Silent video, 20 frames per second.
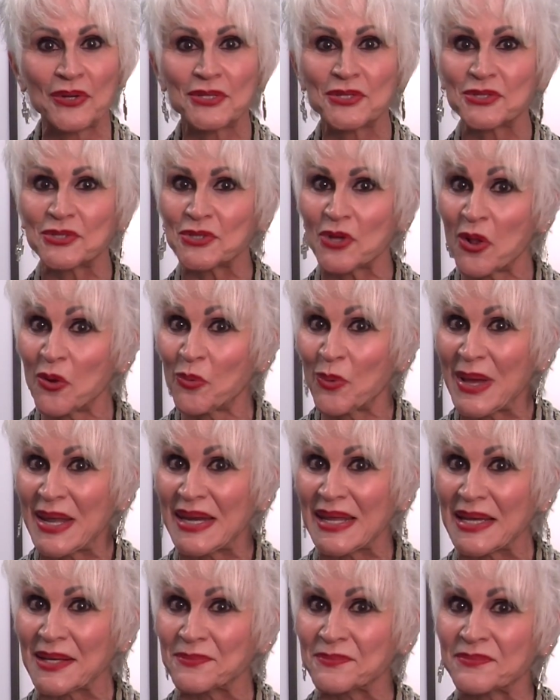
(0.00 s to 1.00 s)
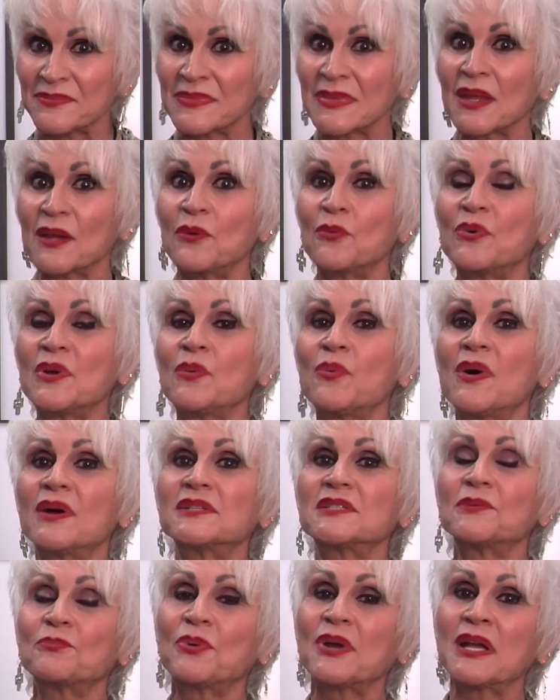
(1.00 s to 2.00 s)
Soul winning. We want
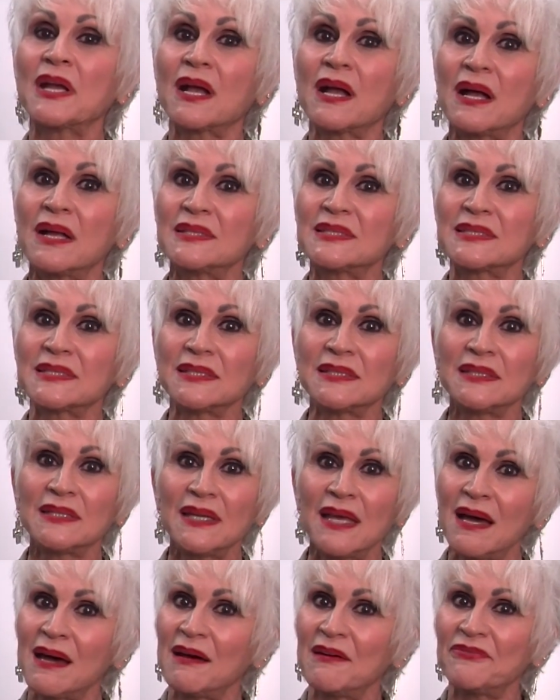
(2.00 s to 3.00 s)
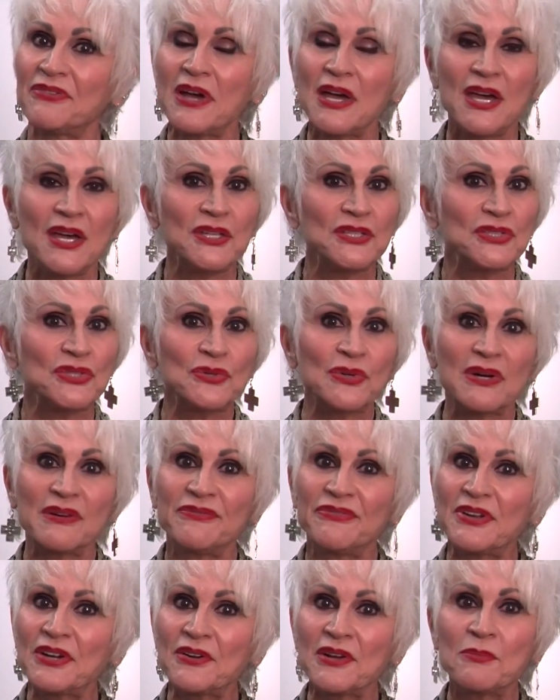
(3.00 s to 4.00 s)
to bring God's love to a
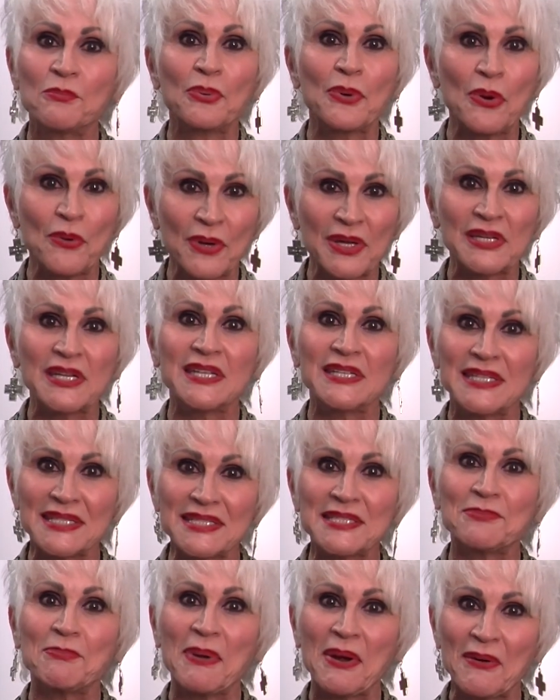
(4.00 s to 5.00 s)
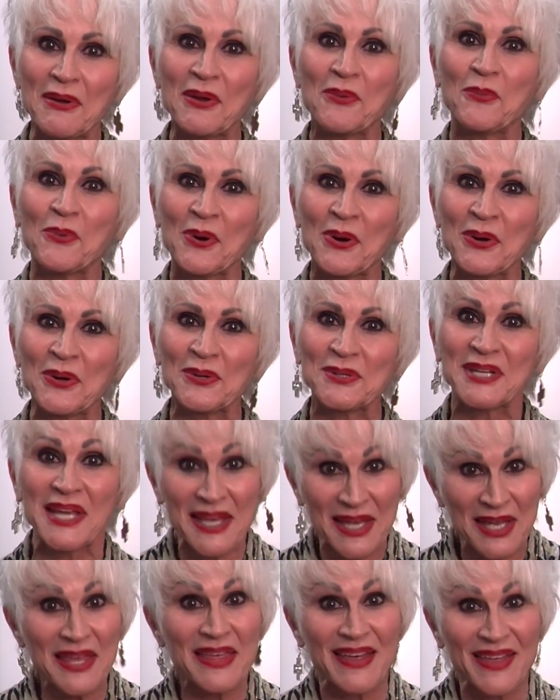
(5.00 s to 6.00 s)
very broken and despairing world.
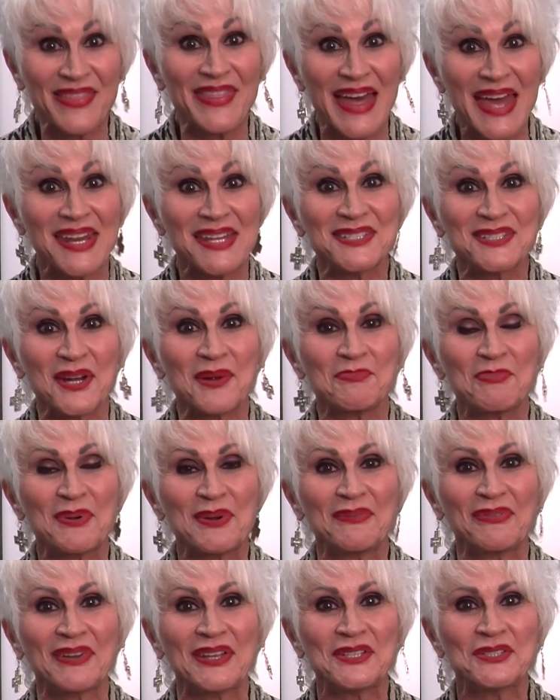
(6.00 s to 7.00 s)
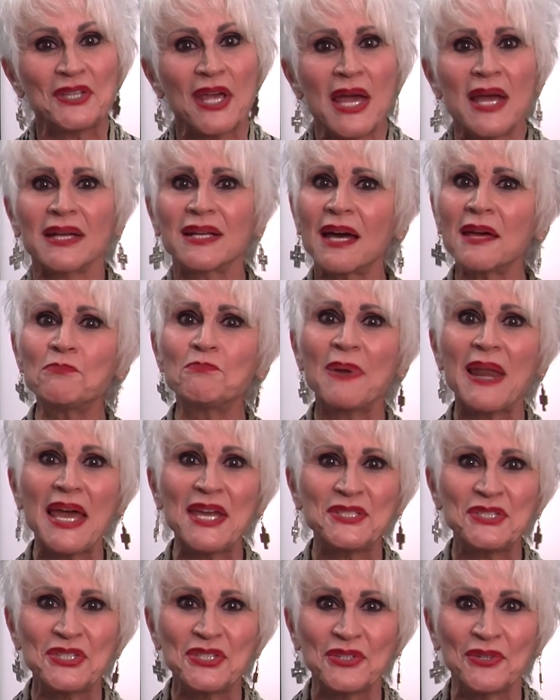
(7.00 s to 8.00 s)
That is our privilege. God
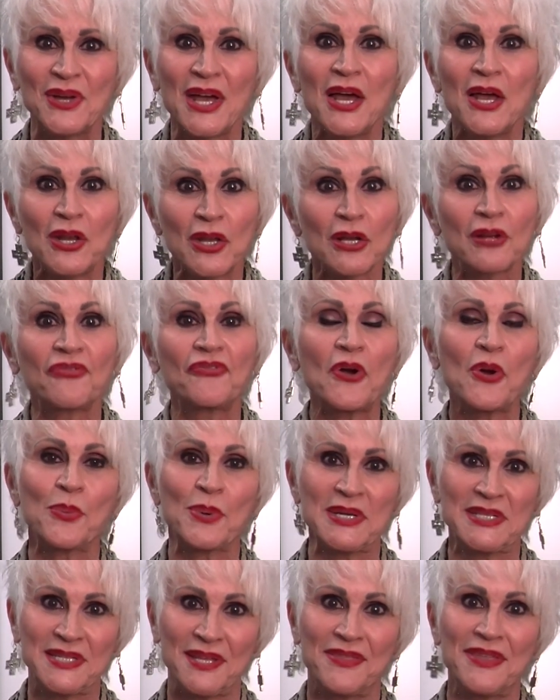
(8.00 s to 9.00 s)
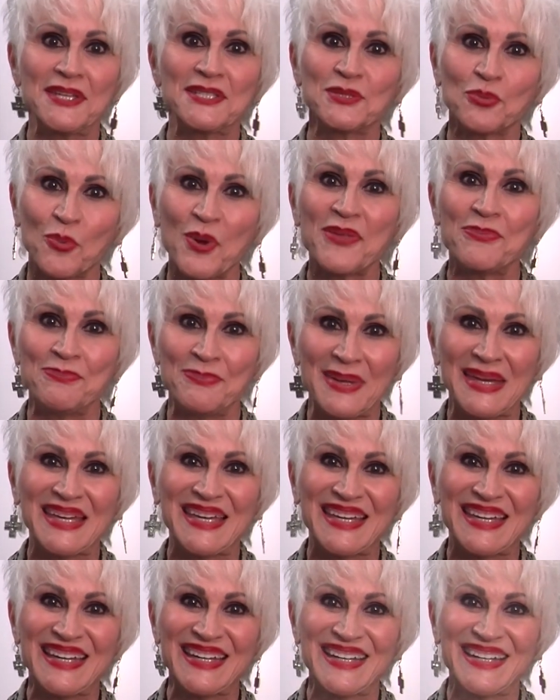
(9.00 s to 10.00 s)
bless you. Look forward to this with me.